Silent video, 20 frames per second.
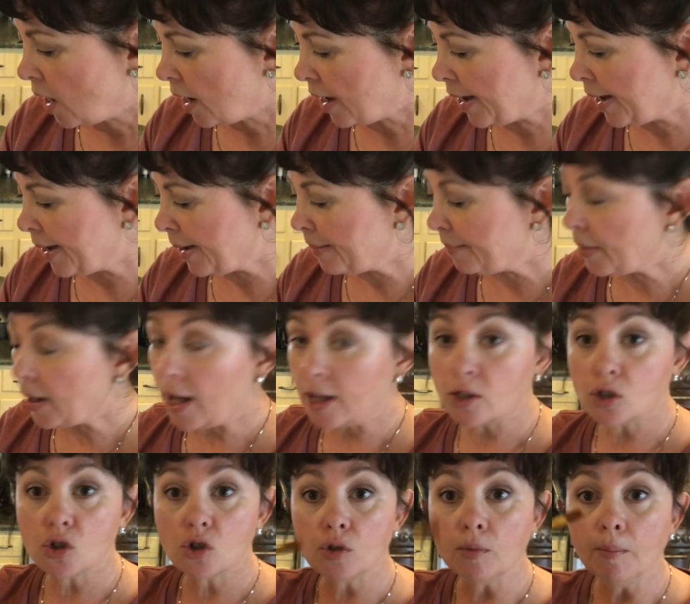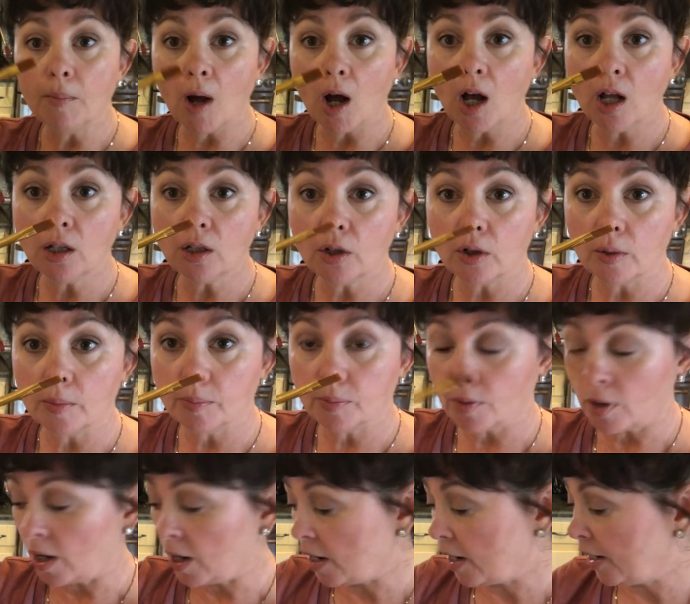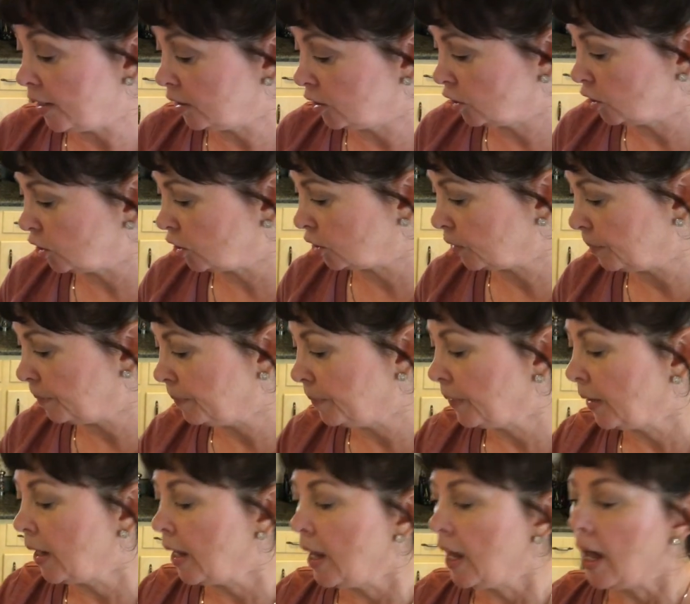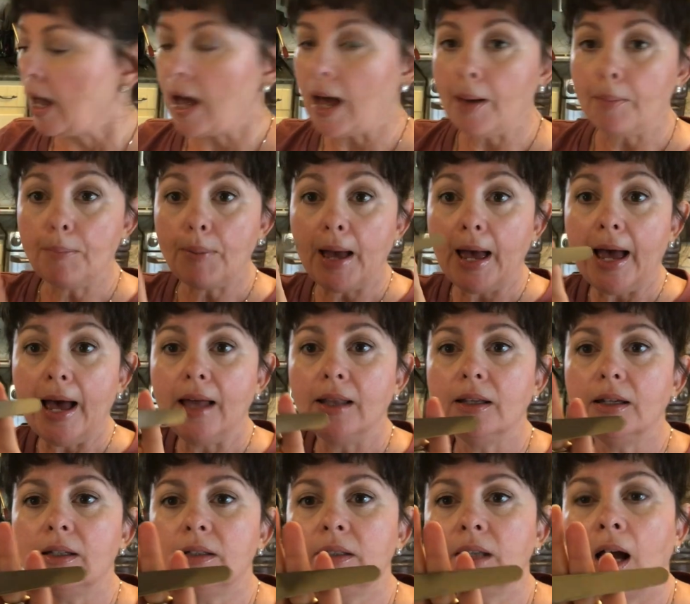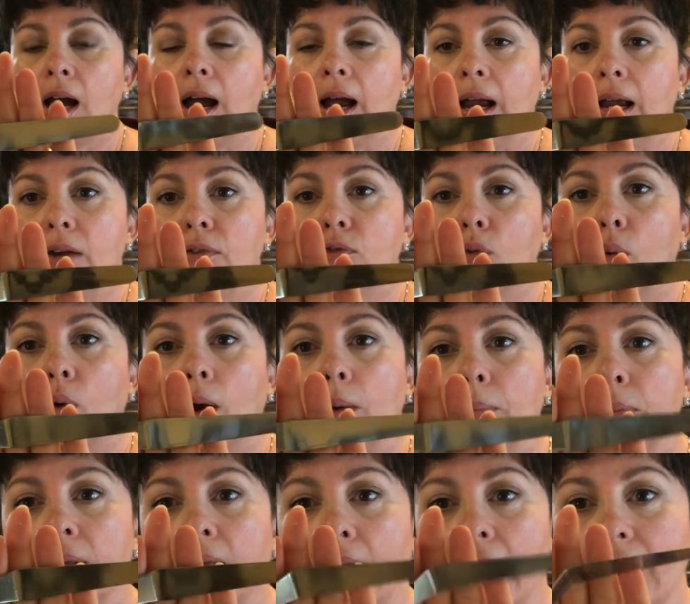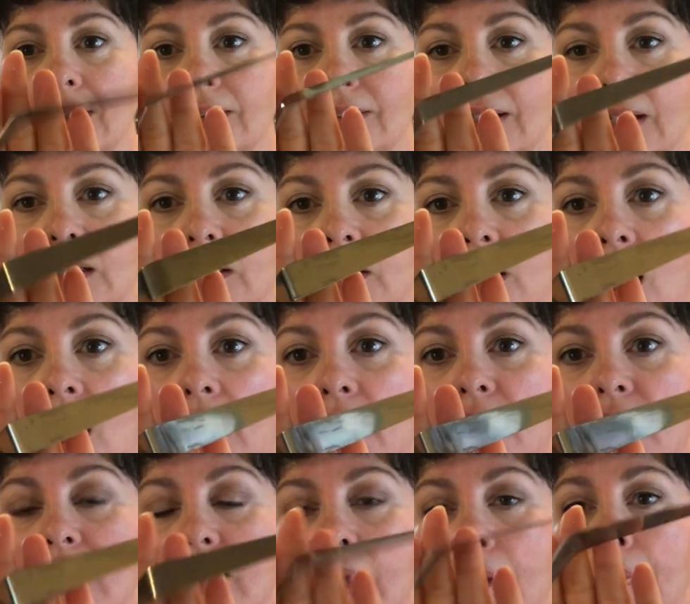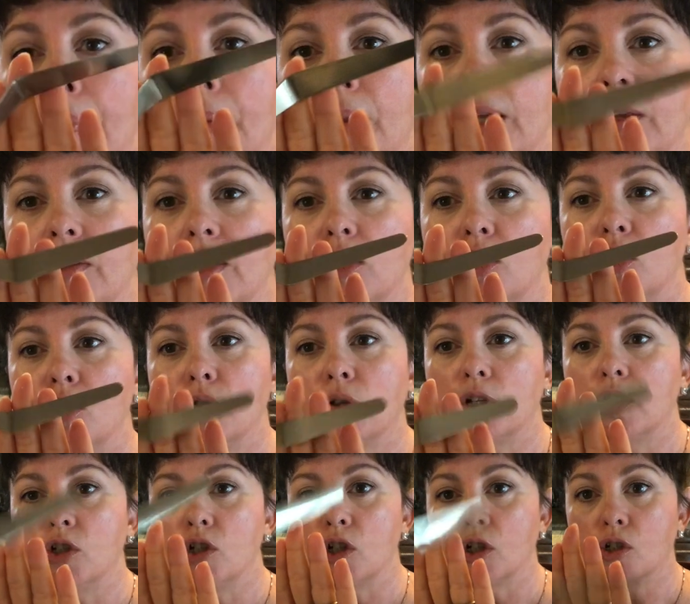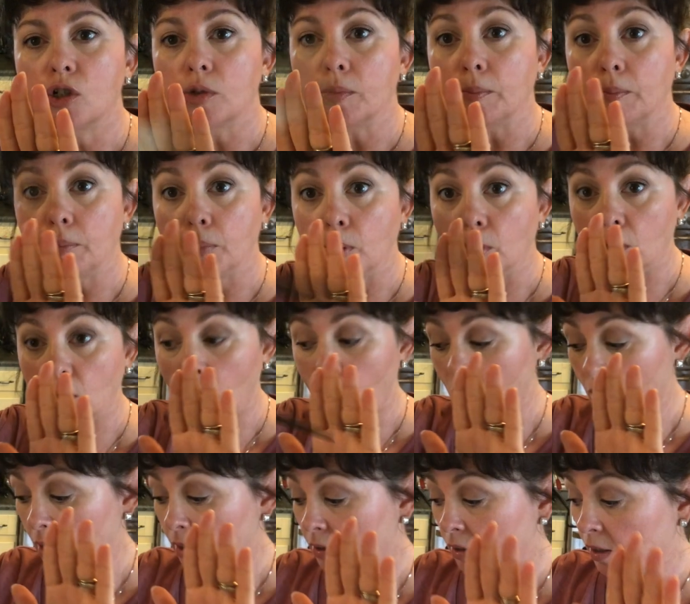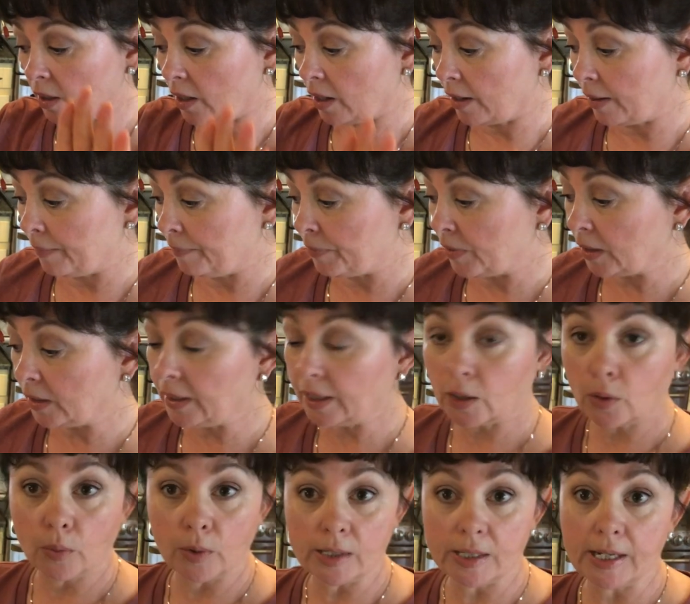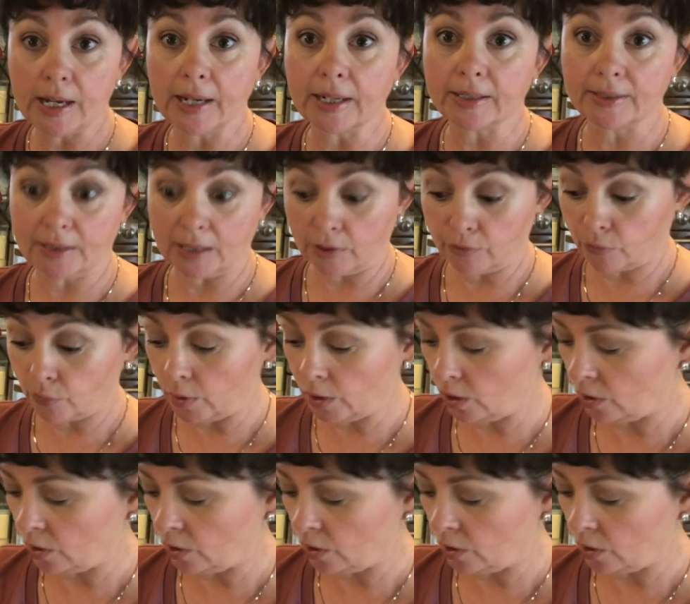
um, a smaller brush, a palette knife or a plastic knife, something that you can just put on um, the Liquitex if we